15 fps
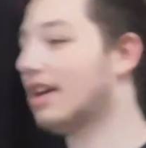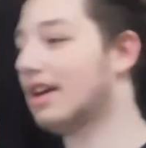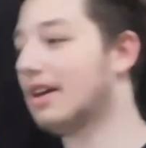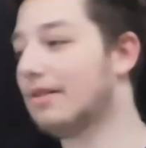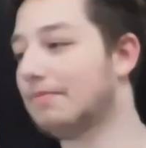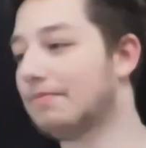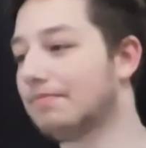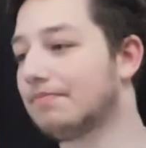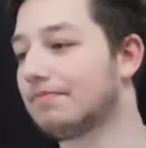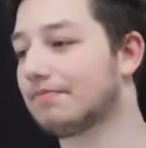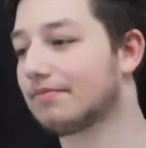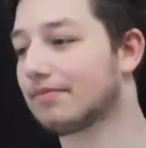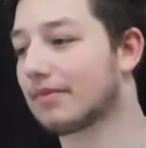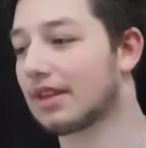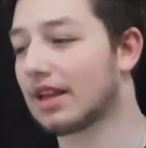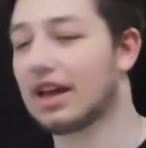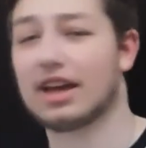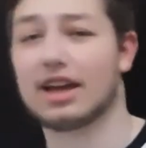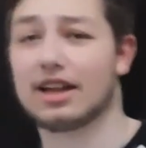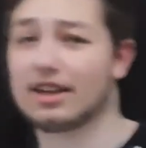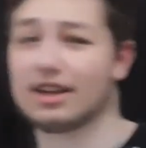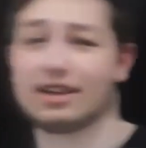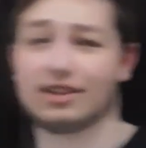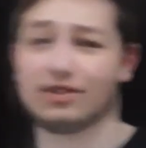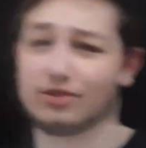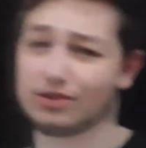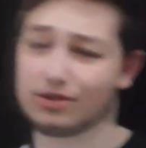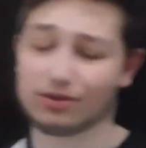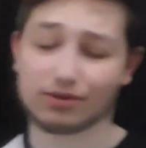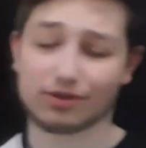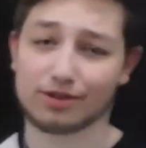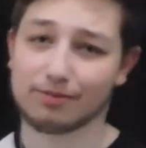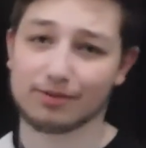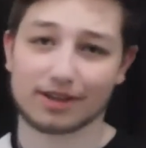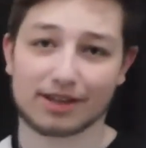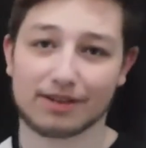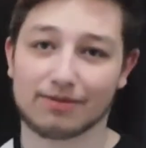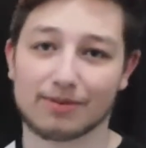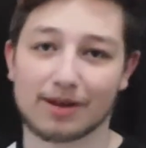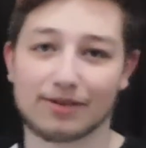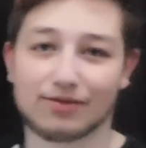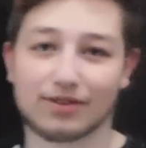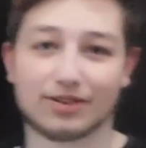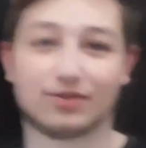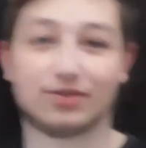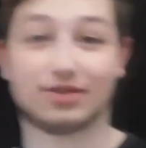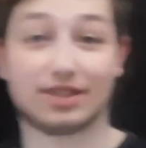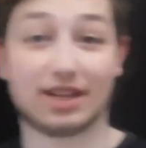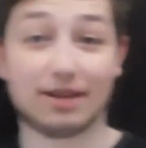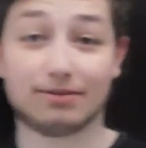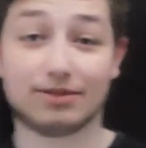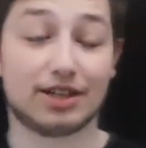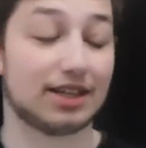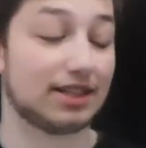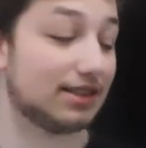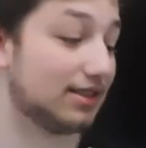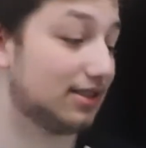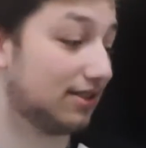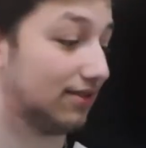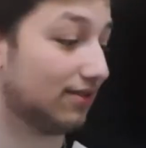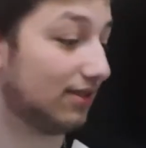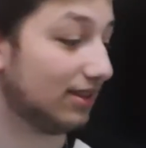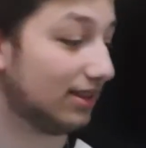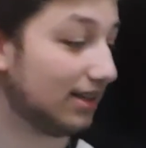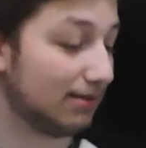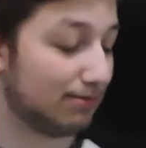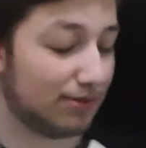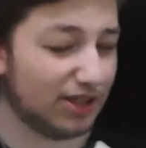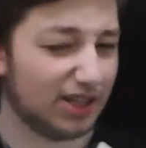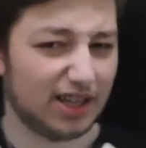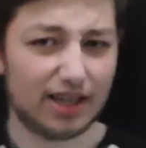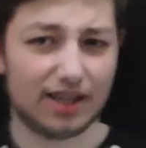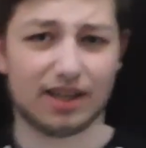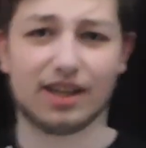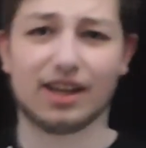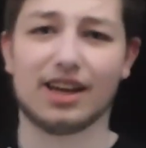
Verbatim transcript: Um, and I also communicate with my friends through Snapchat and stuff like that. But yeah,